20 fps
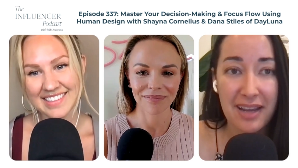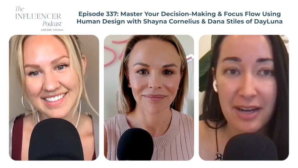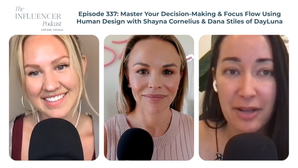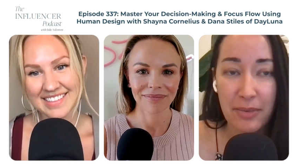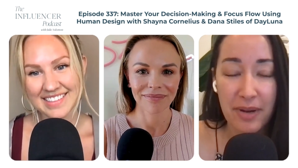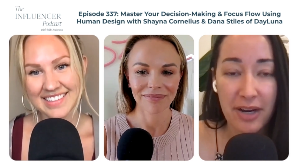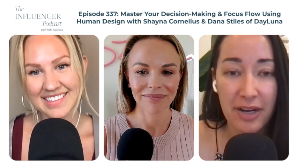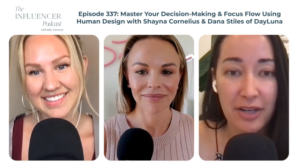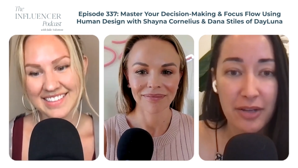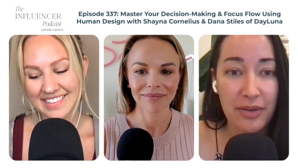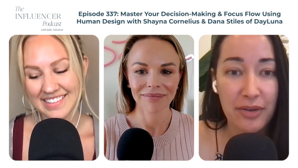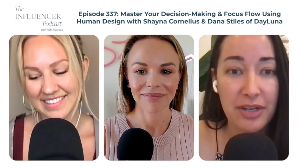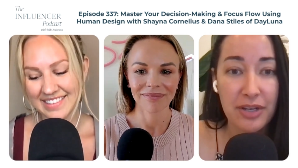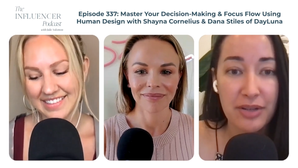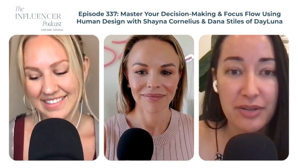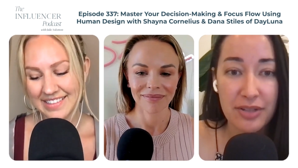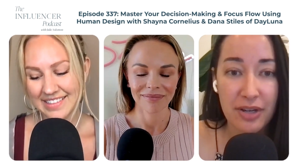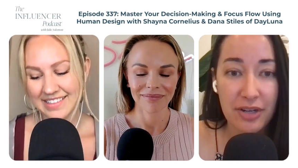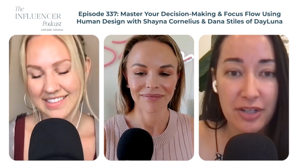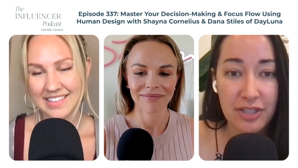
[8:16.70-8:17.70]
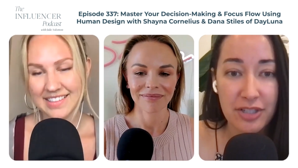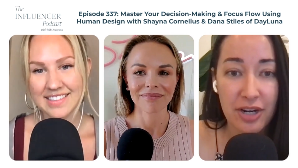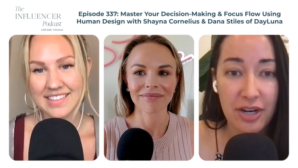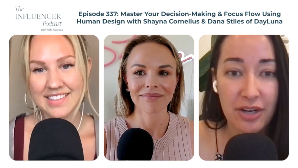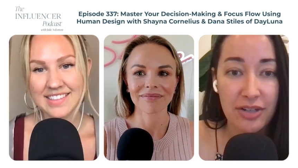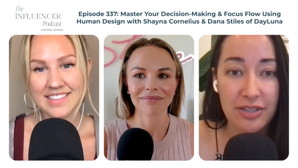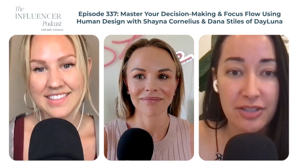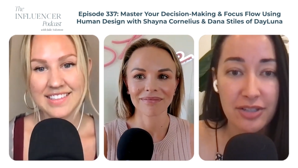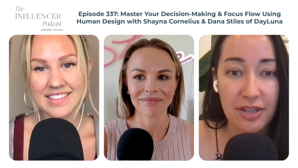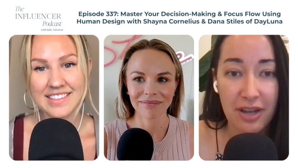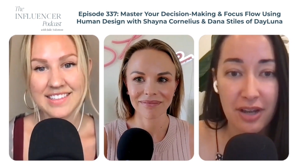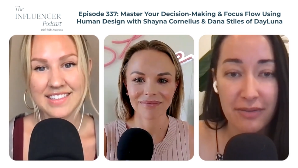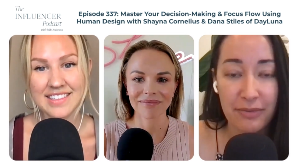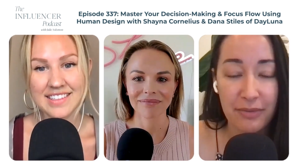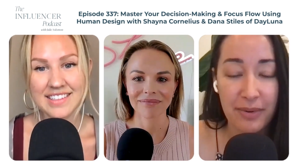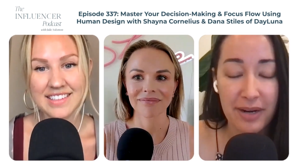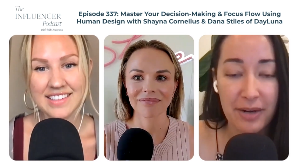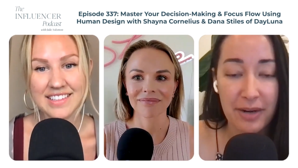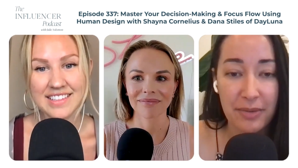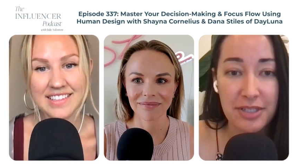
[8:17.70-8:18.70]
Speaker 1: anywhere. You can use our chart
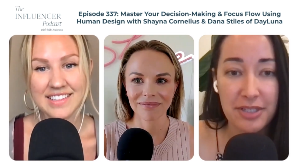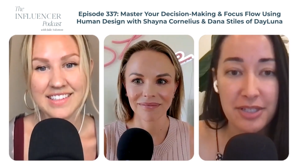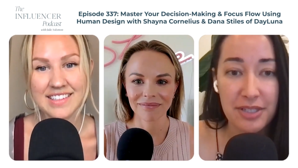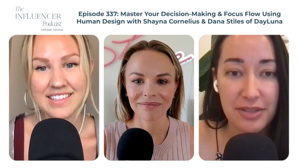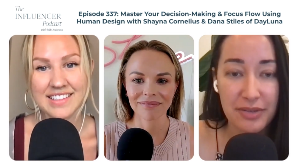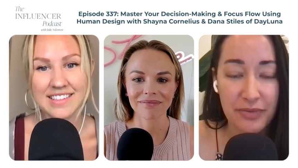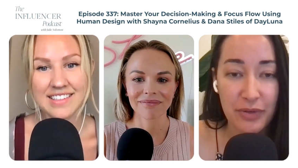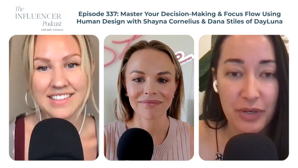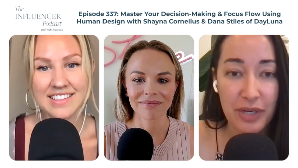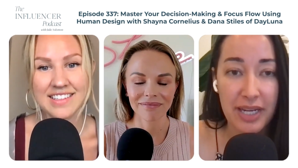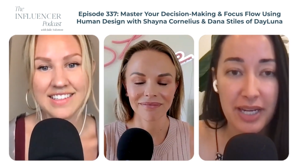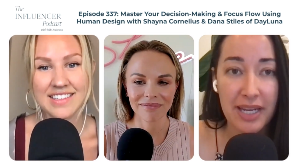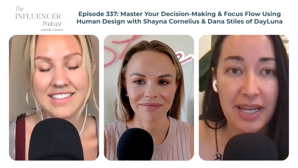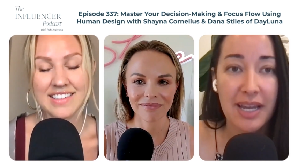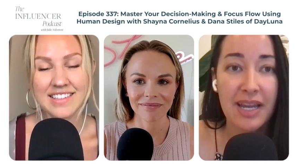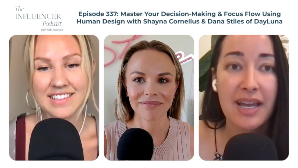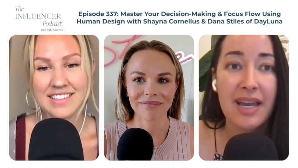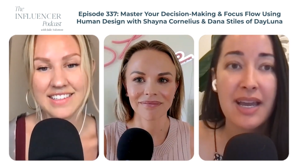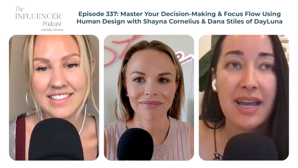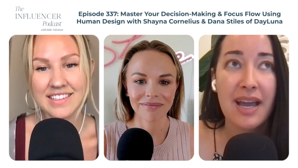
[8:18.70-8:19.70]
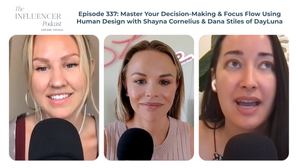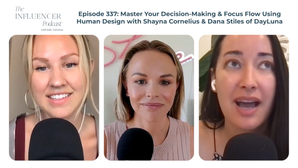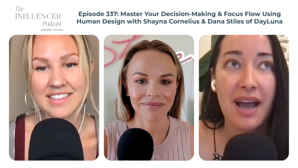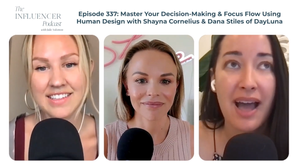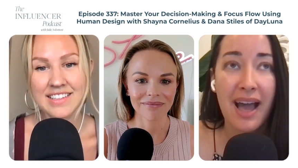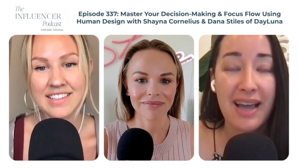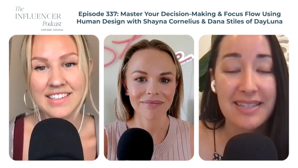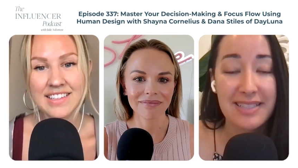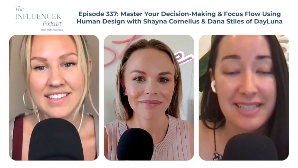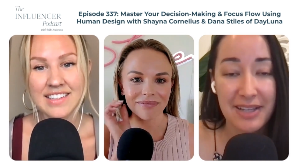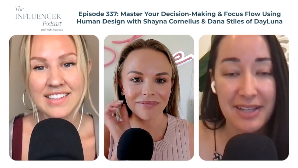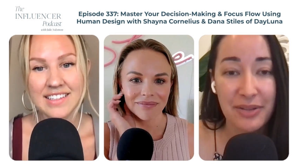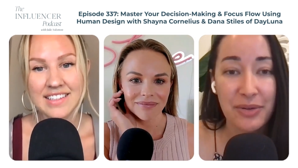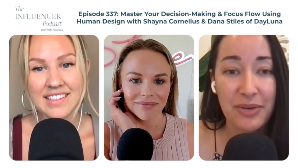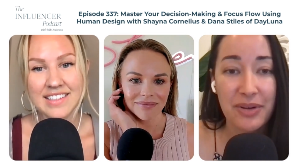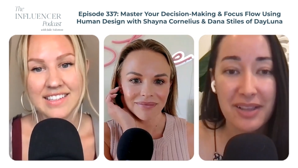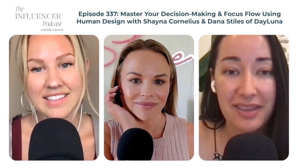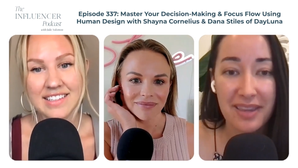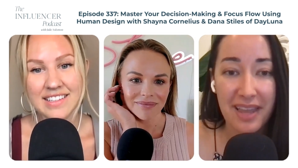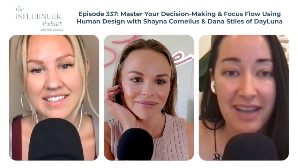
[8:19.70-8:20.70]
software, which is free, at
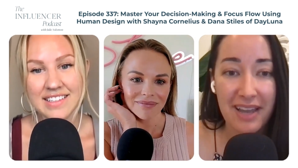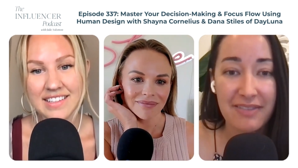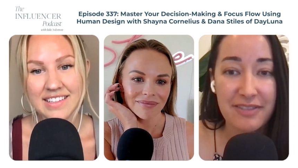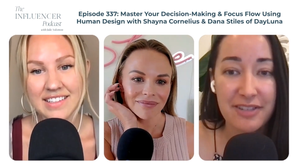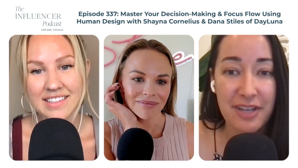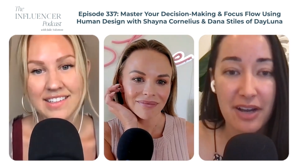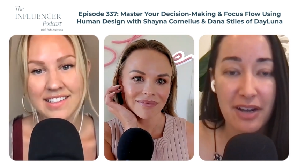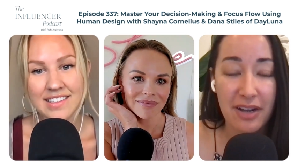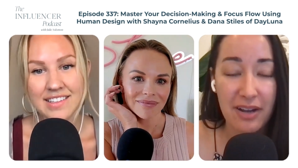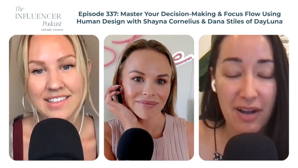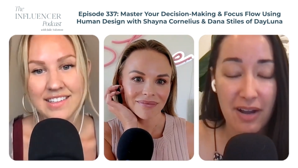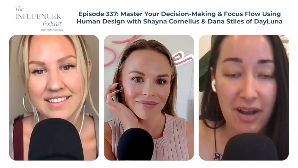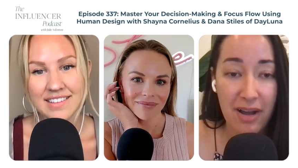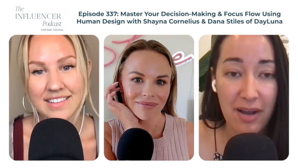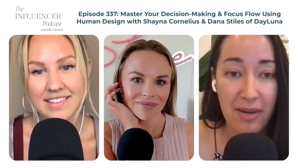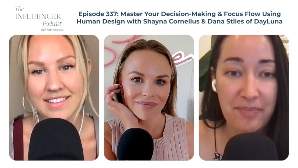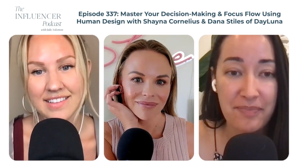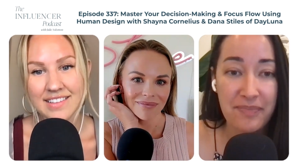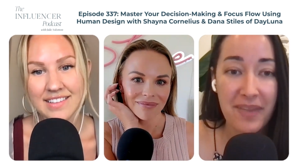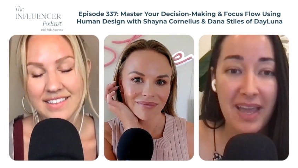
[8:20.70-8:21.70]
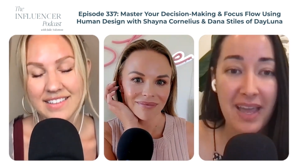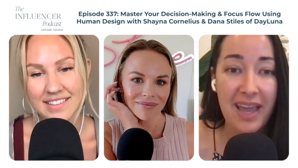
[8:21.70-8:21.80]
dayluna life dot com.